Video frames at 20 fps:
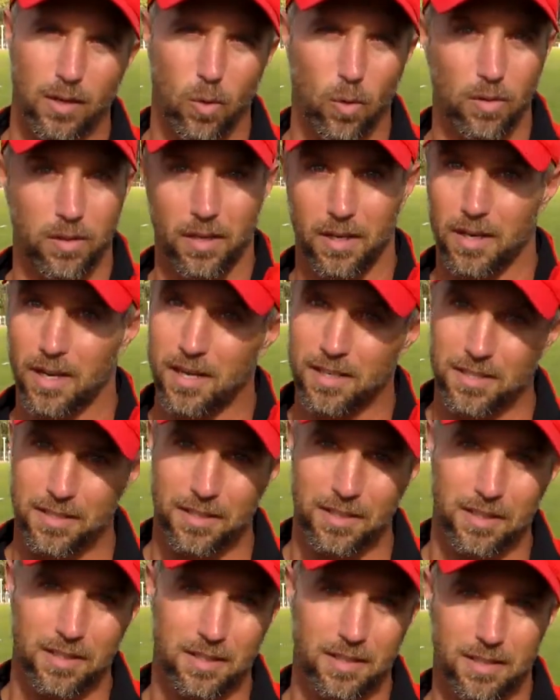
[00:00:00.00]
North
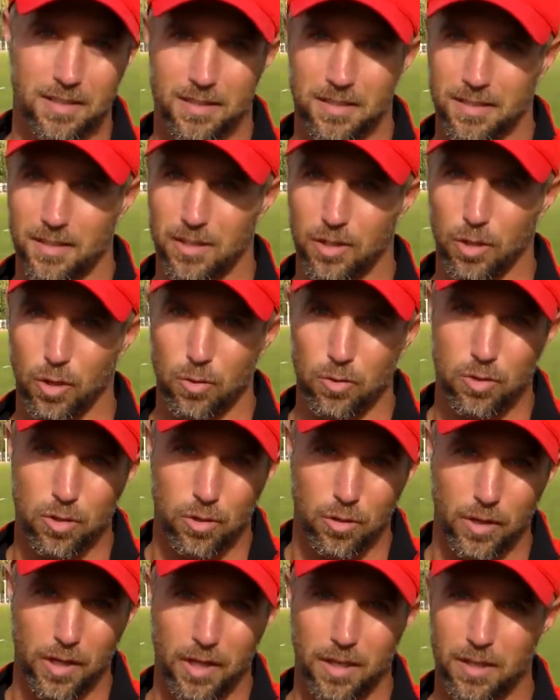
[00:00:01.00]
Augusta, Goose
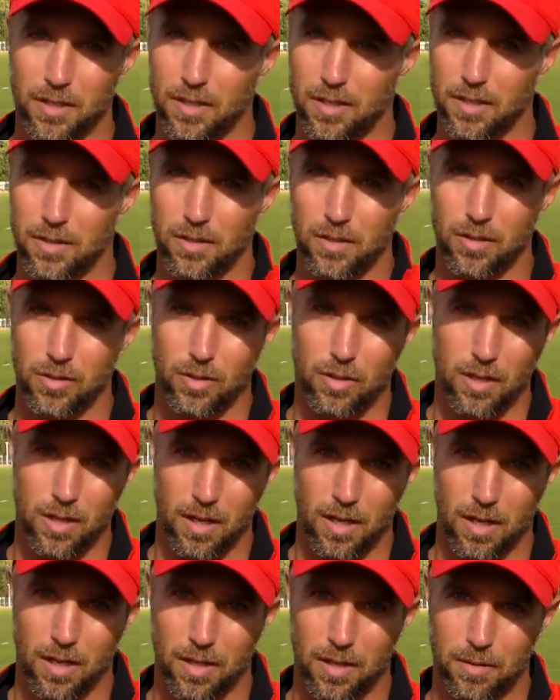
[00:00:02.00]
Creek,
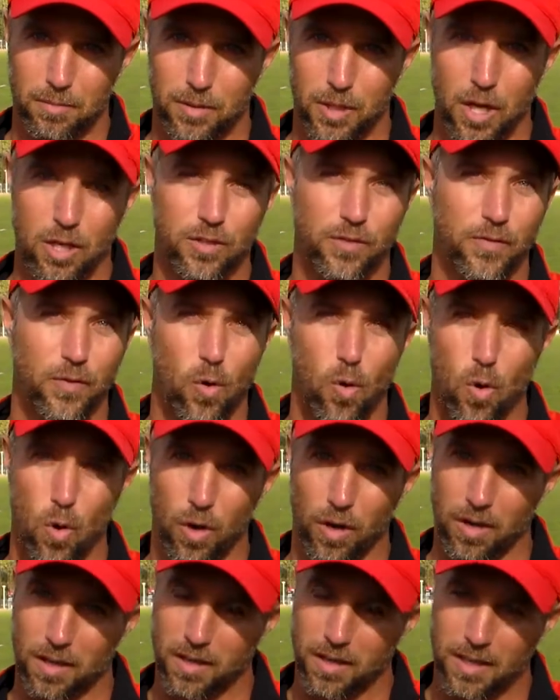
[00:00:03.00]
Dutch
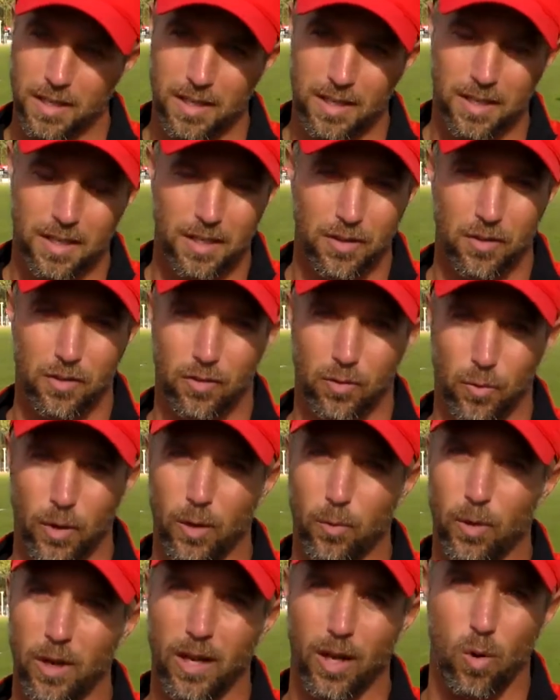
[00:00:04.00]
Fork,
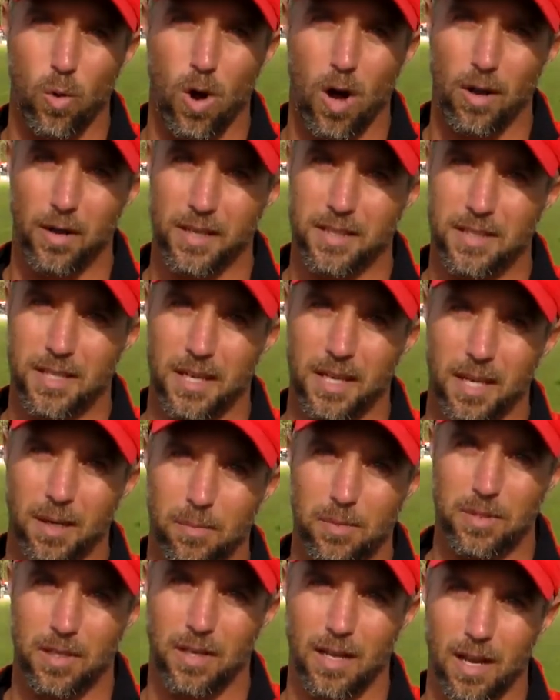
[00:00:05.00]
three really quality
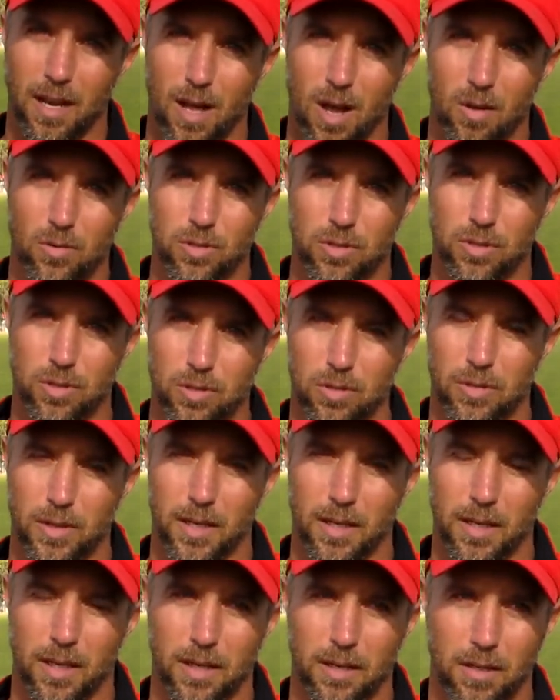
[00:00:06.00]
teams that they lost to.
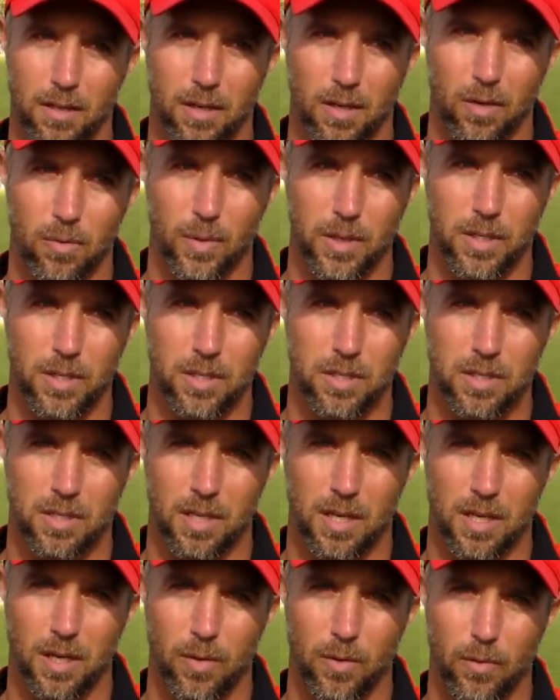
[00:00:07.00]
And you know, we
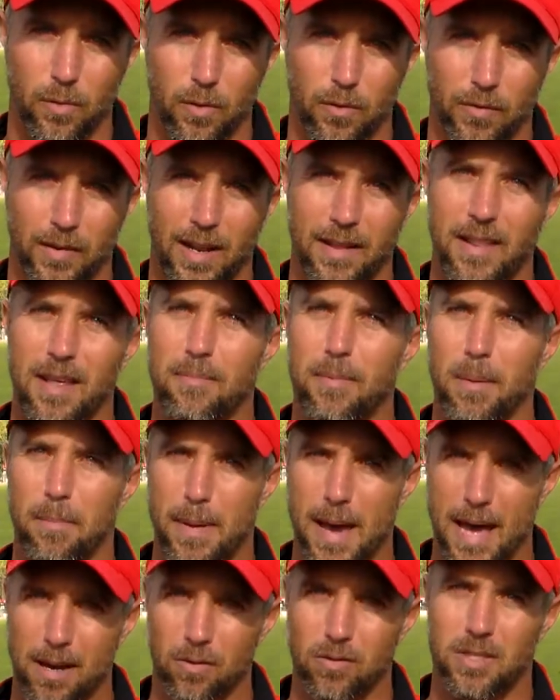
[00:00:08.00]
feel like they've
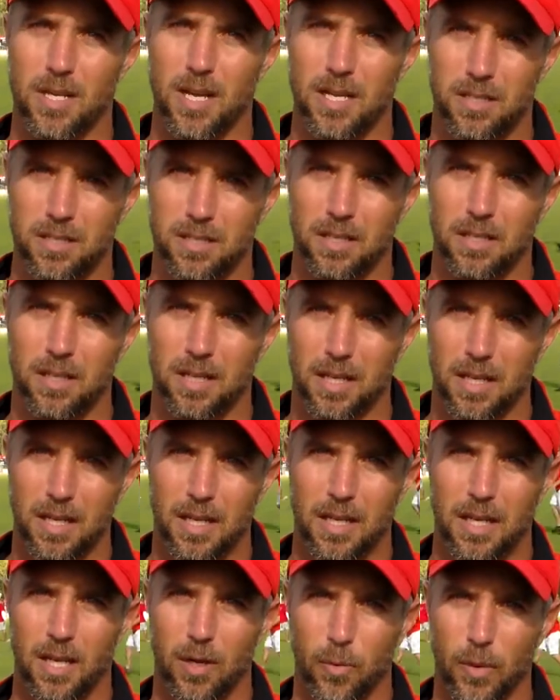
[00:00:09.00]
been battle-tested.
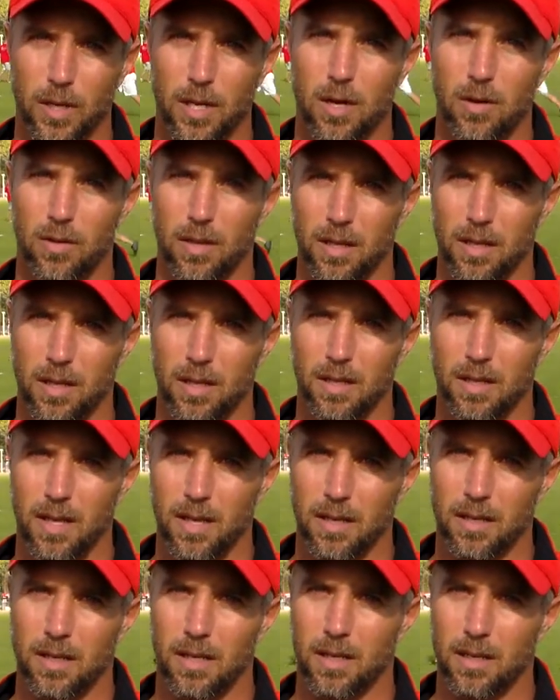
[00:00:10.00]
And we know that
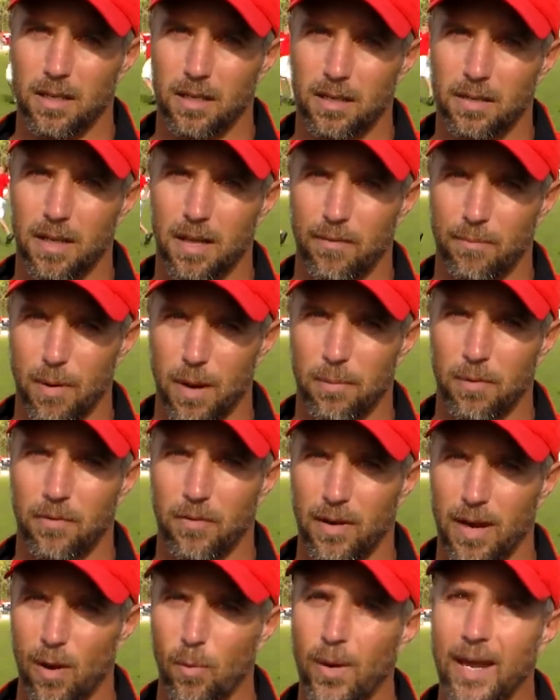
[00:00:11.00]
they probably
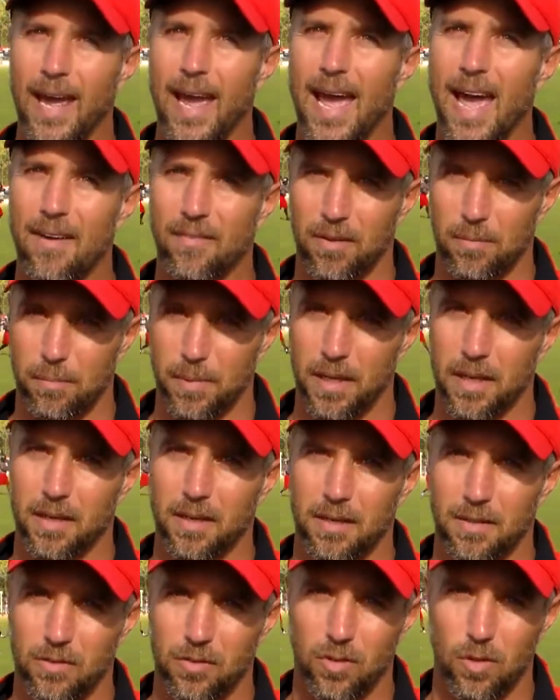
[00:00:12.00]
feel like we haven't
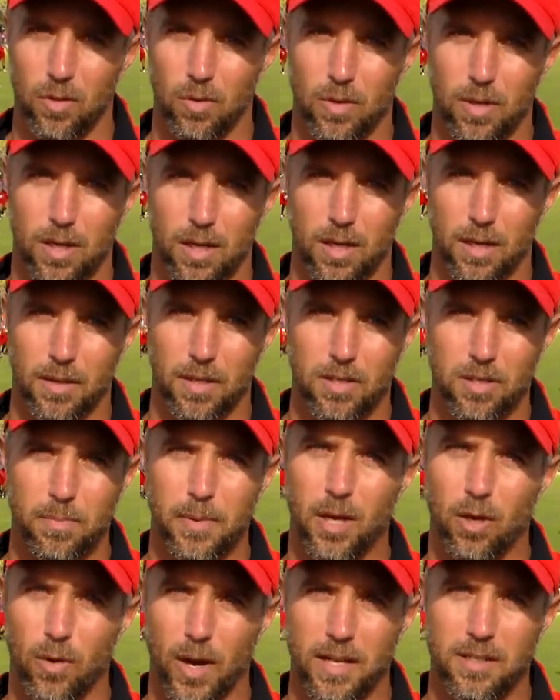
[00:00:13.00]
been. So this
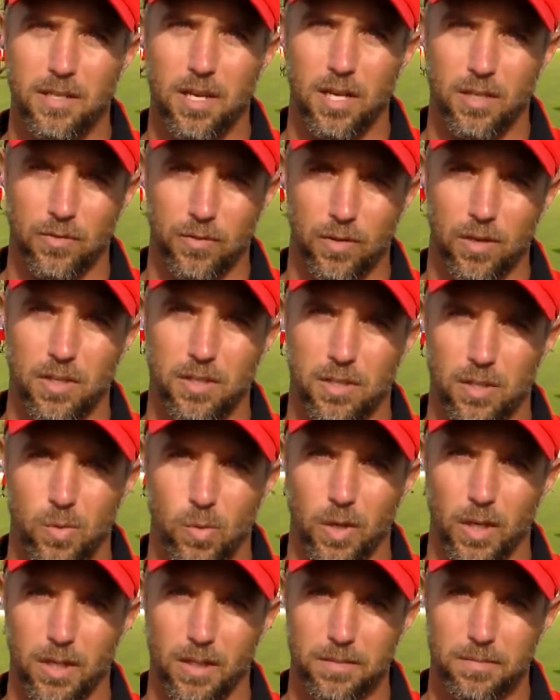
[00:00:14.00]
will be a great test for us
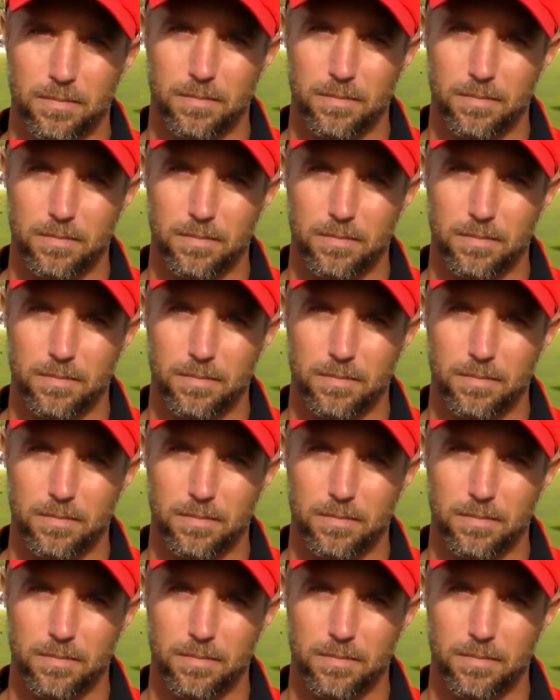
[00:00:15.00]
this week.